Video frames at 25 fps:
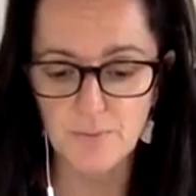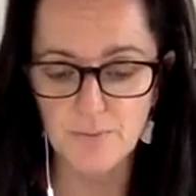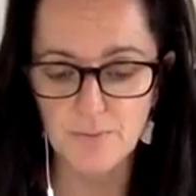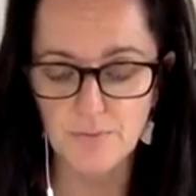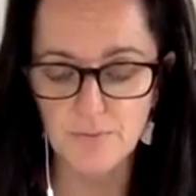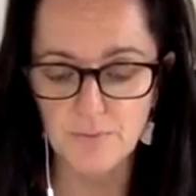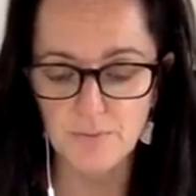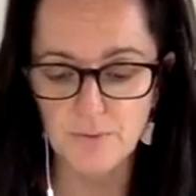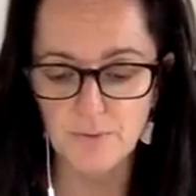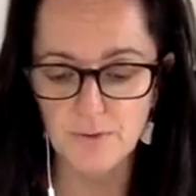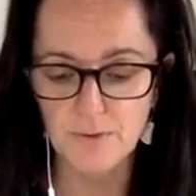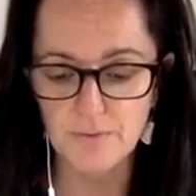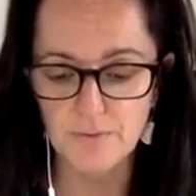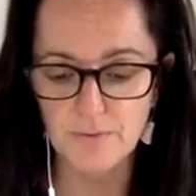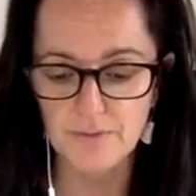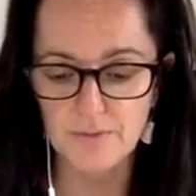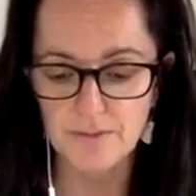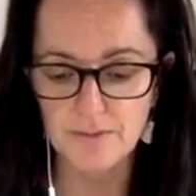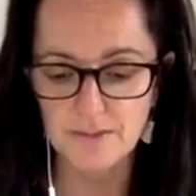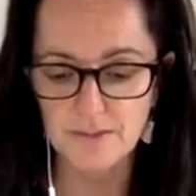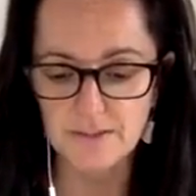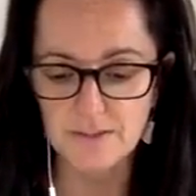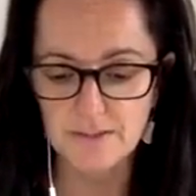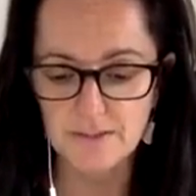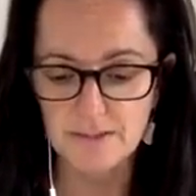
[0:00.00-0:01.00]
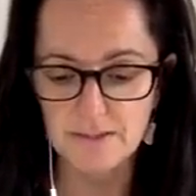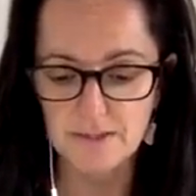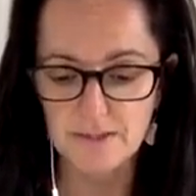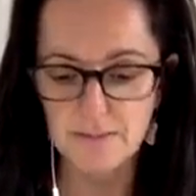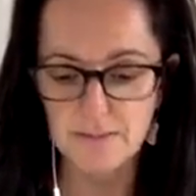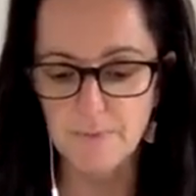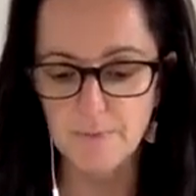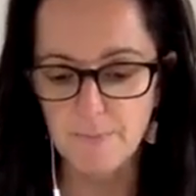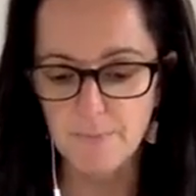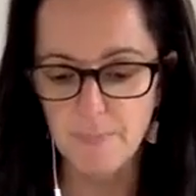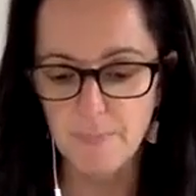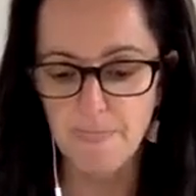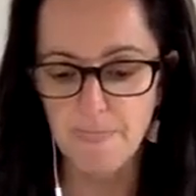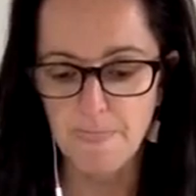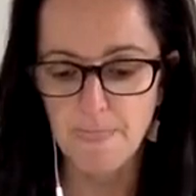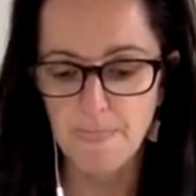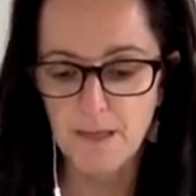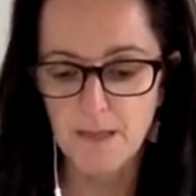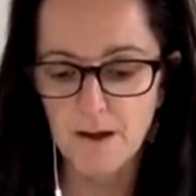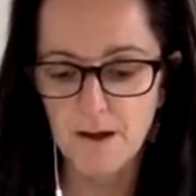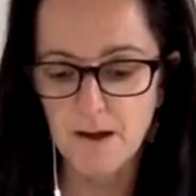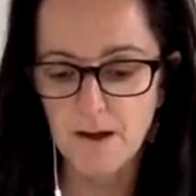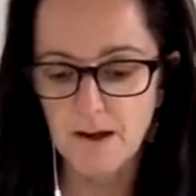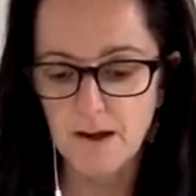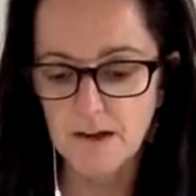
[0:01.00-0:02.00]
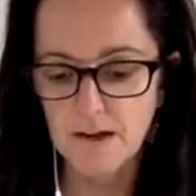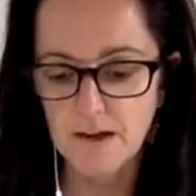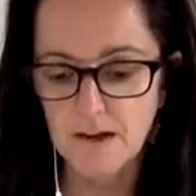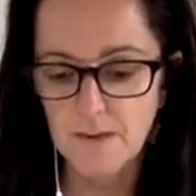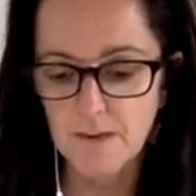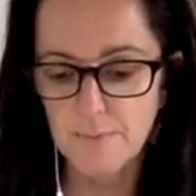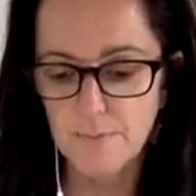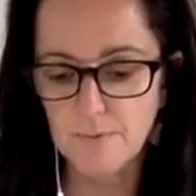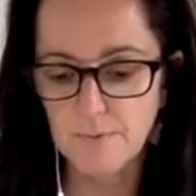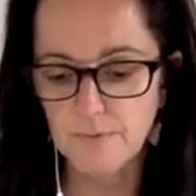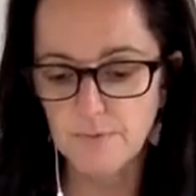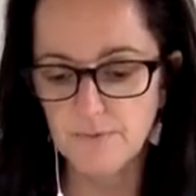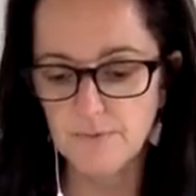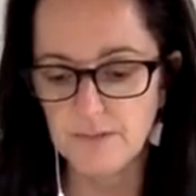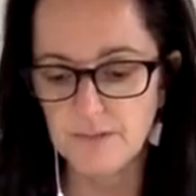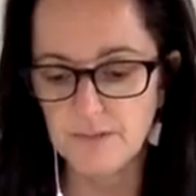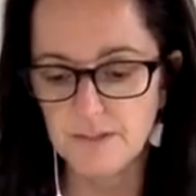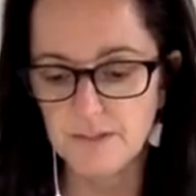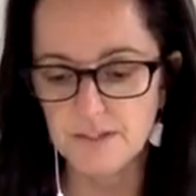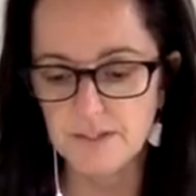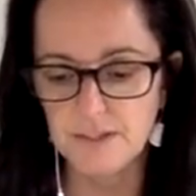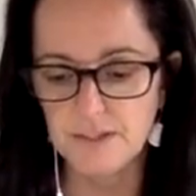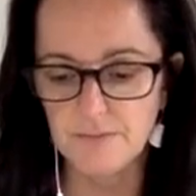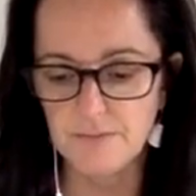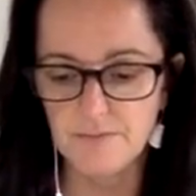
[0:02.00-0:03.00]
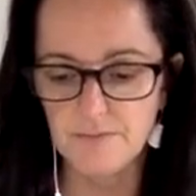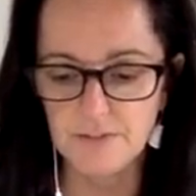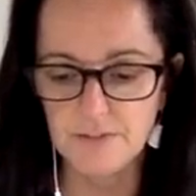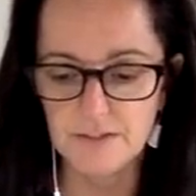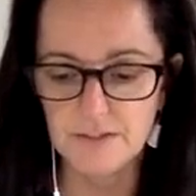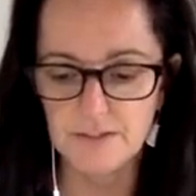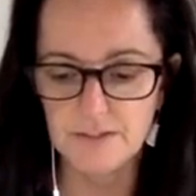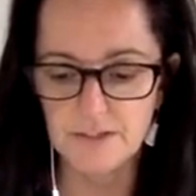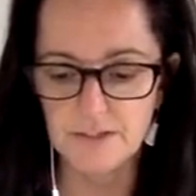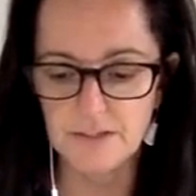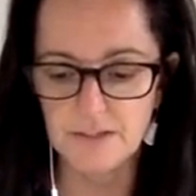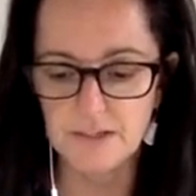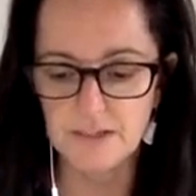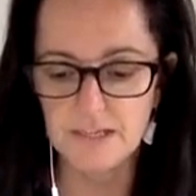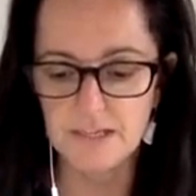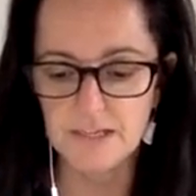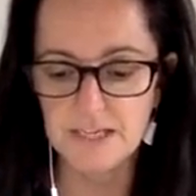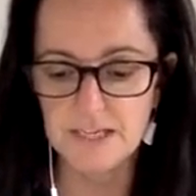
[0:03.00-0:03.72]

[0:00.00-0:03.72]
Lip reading: before I fell asleep. I coupled this envisaging